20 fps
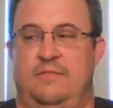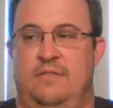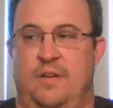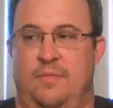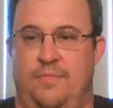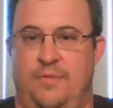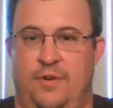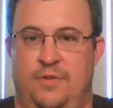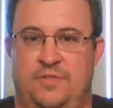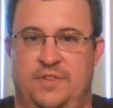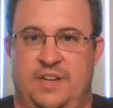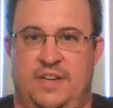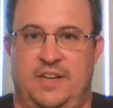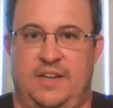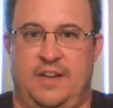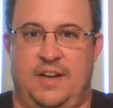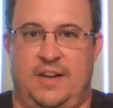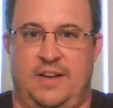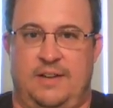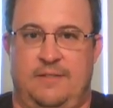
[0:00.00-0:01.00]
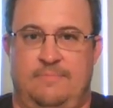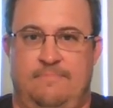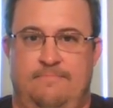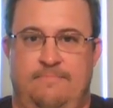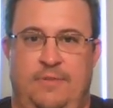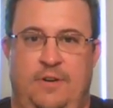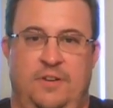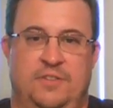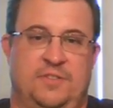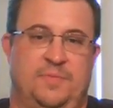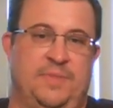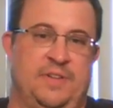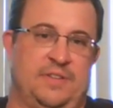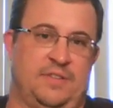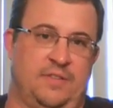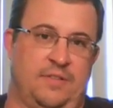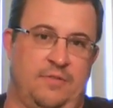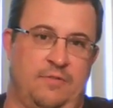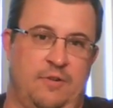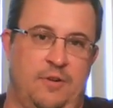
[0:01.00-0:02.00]
approaching Paul's
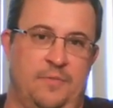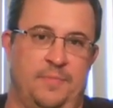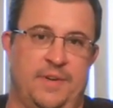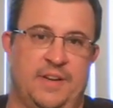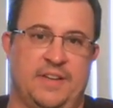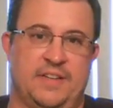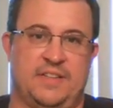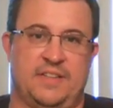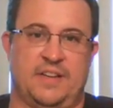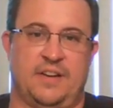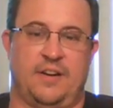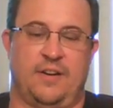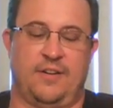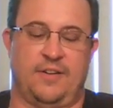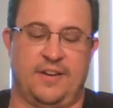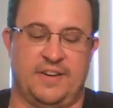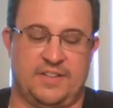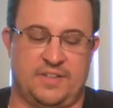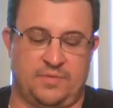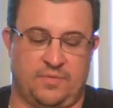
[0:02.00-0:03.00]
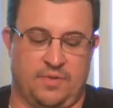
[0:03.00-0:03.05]
Epistle to Romans in earnest.